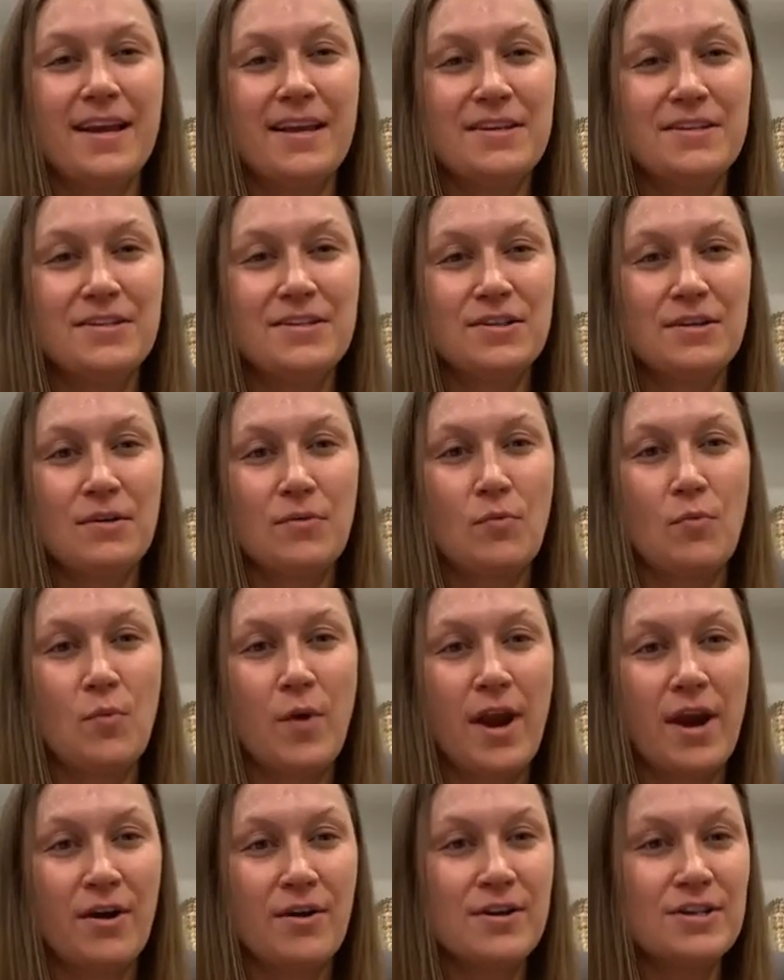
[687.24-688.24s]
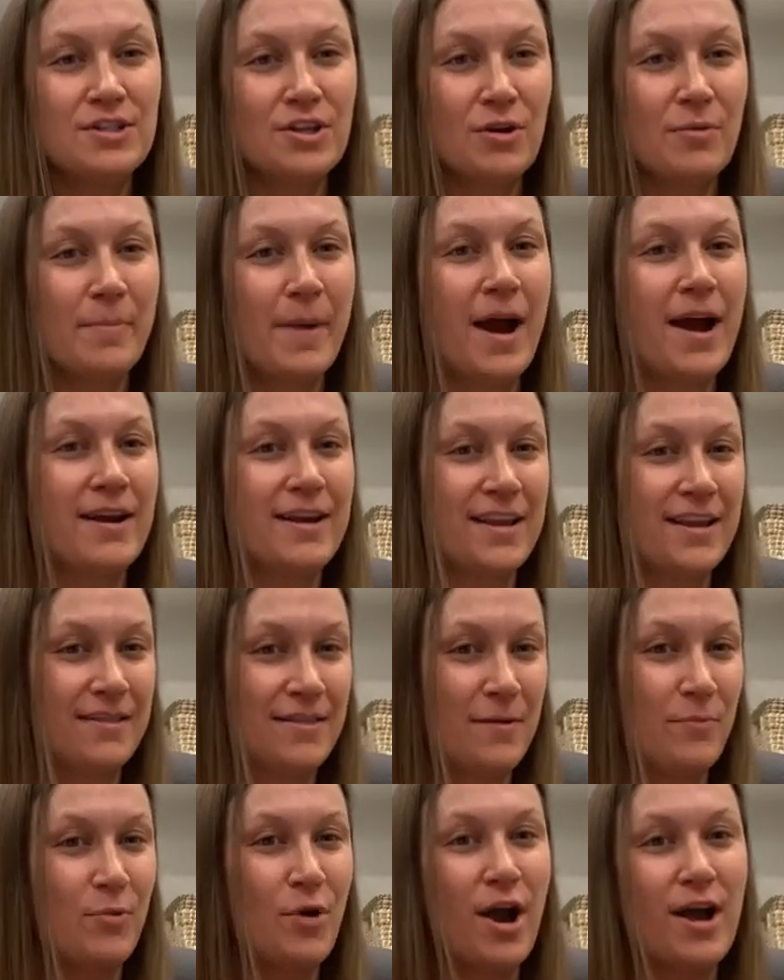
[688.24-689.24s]
and where is your body in
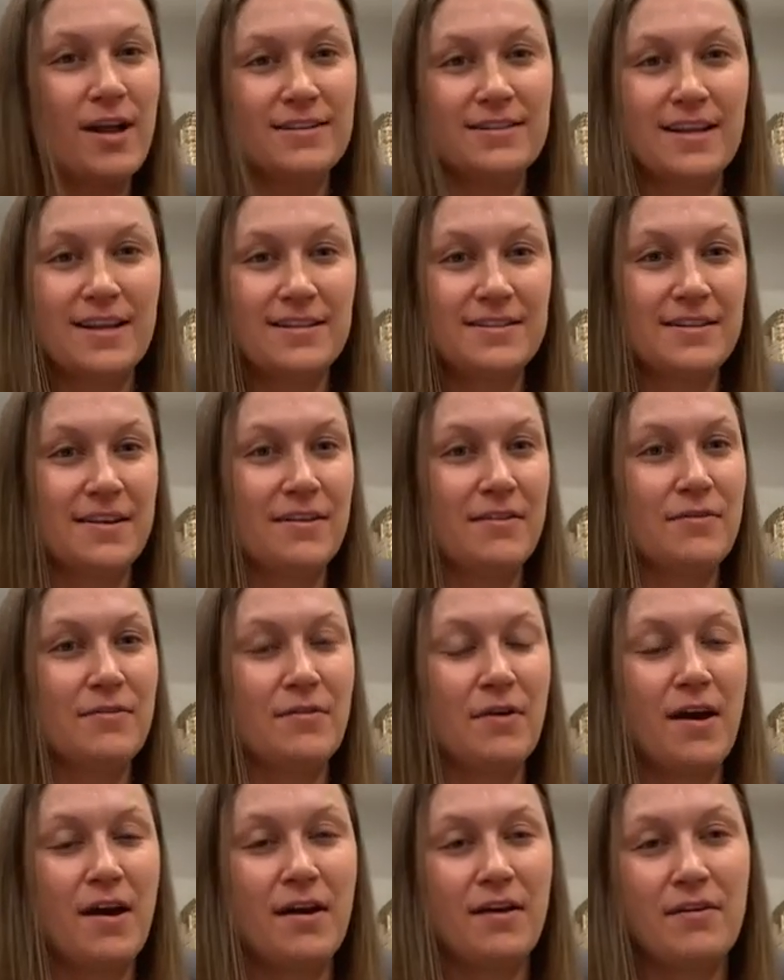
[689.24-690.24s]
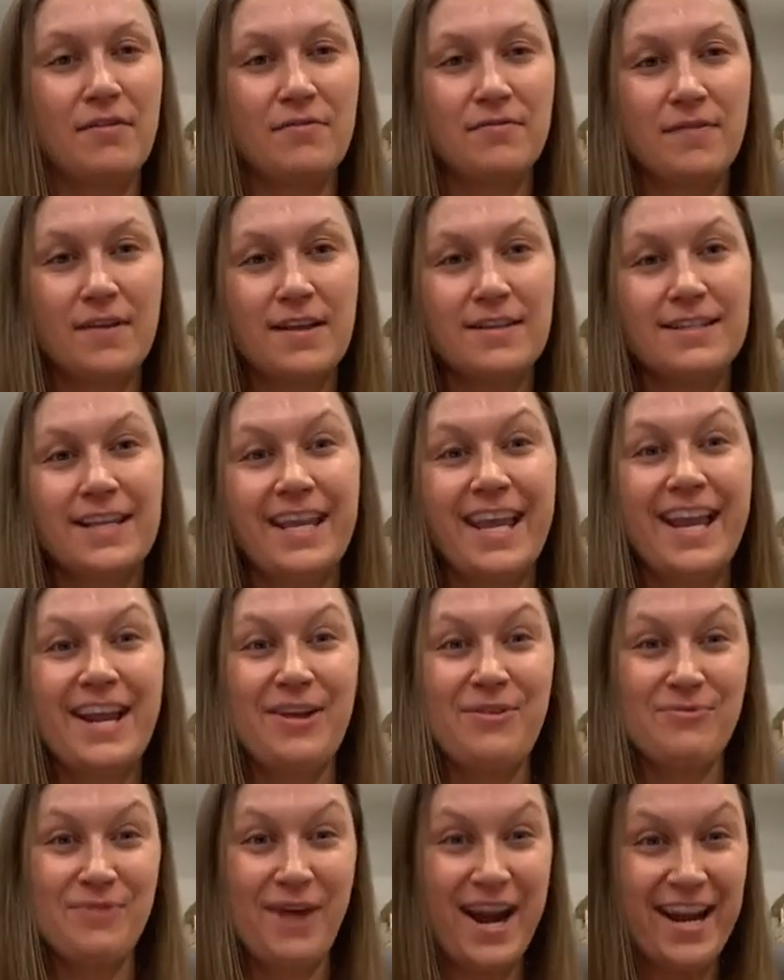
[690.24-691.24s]
the process of is it
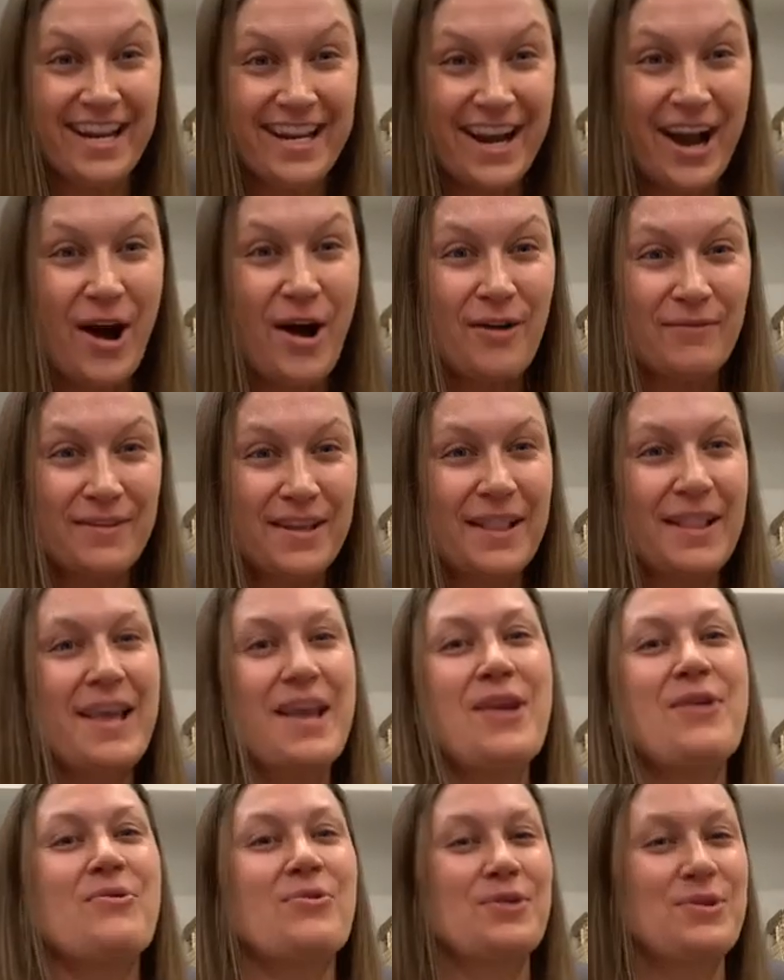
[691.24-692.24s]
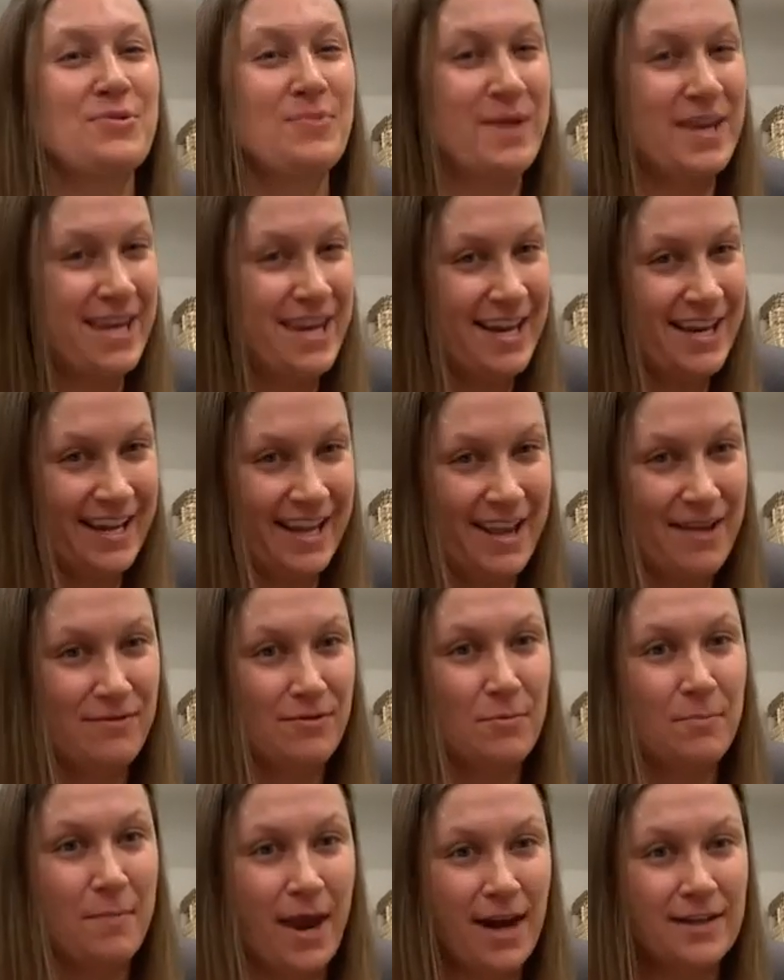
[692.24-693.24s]
getting ready to ovulate, or do we need to give
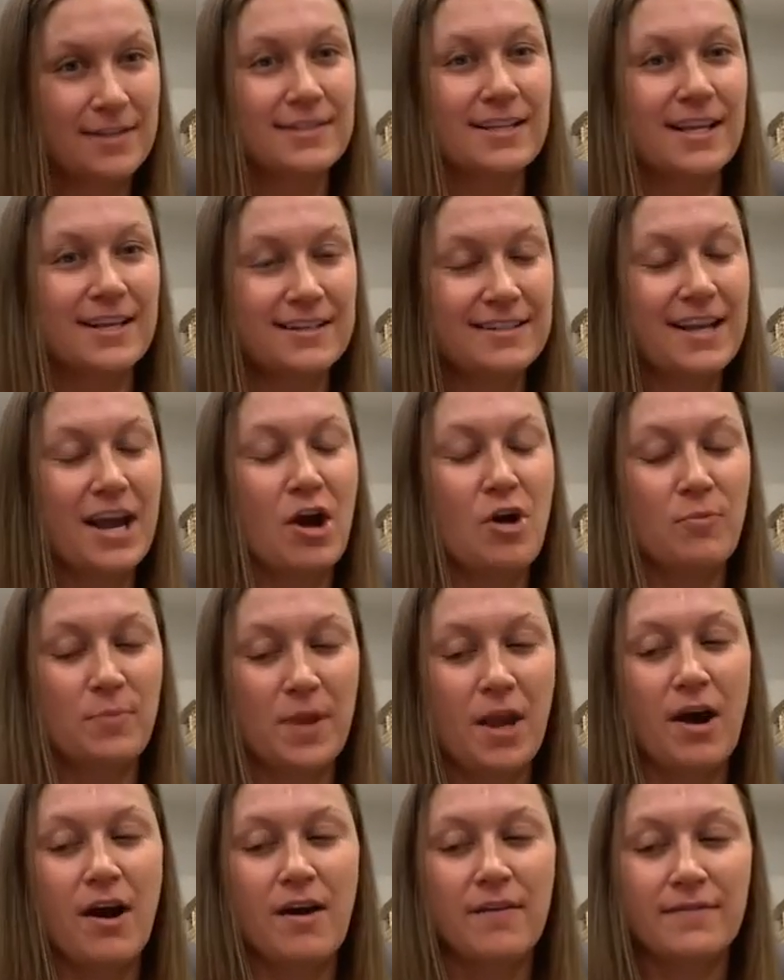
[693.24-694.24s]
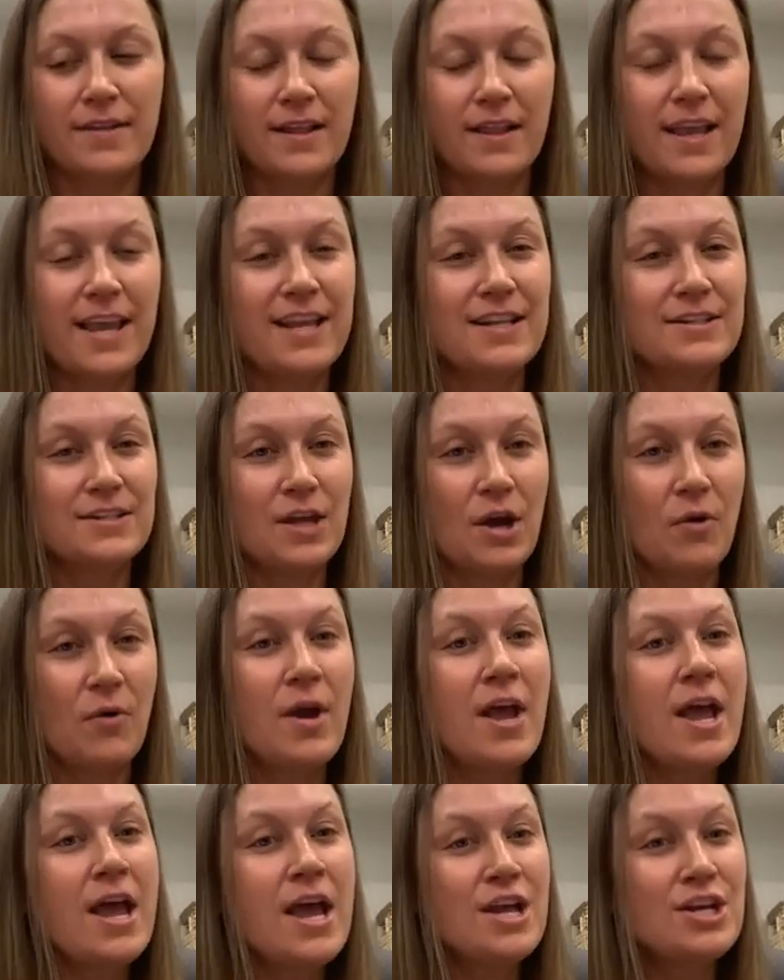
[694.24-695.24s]
a medicine to help you ovulate? So
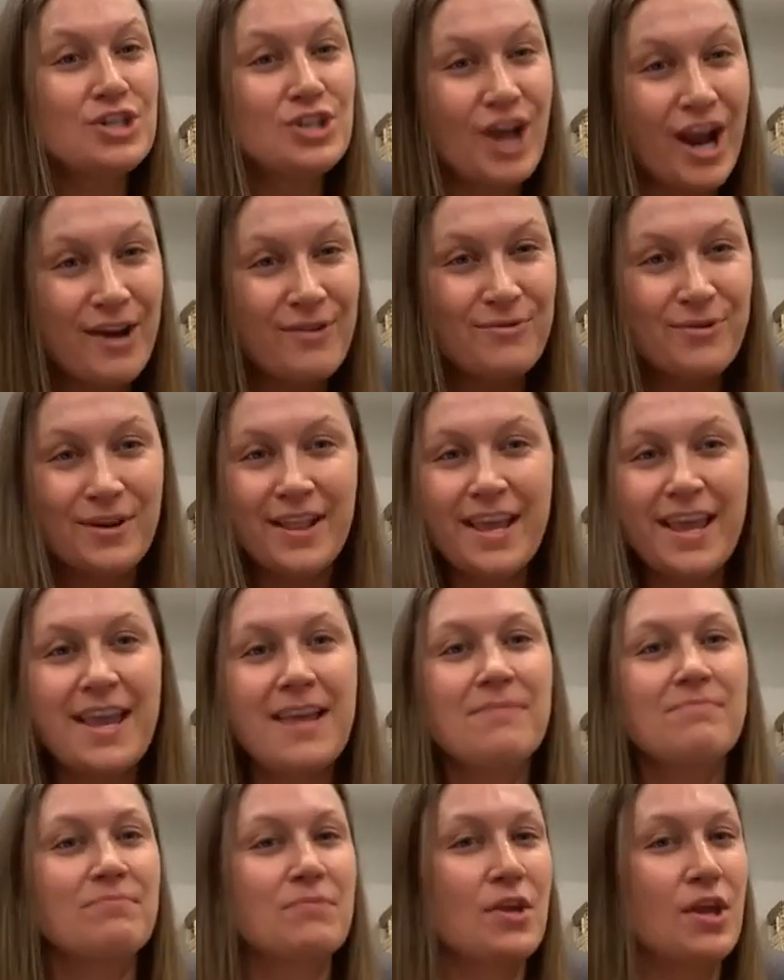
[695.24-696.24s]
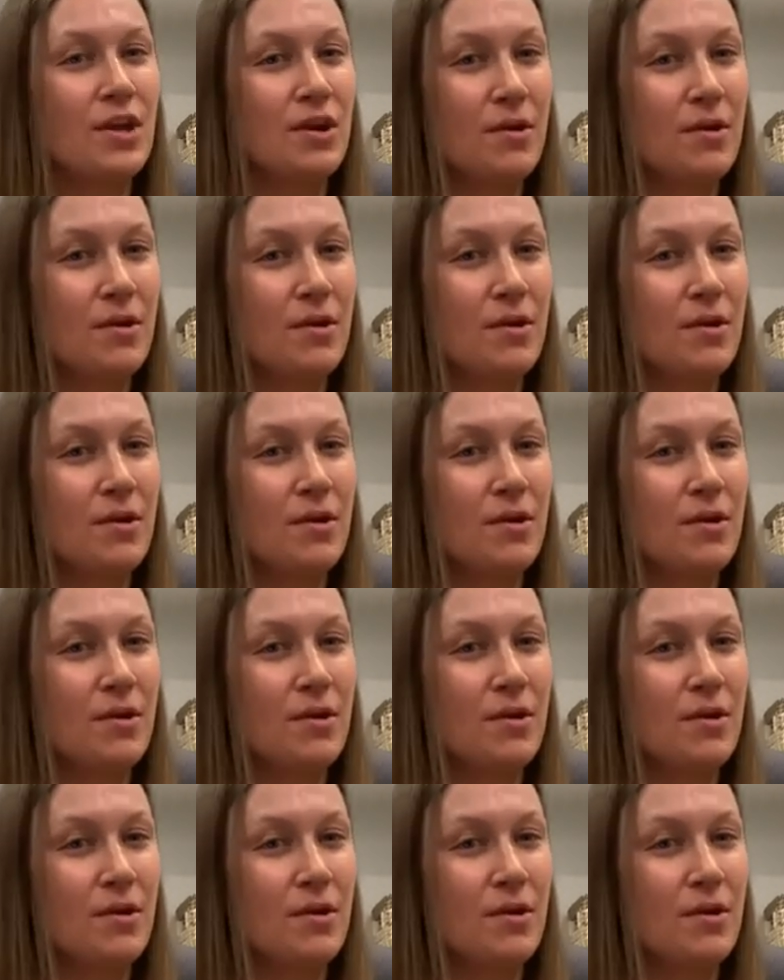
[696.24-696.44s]
generally,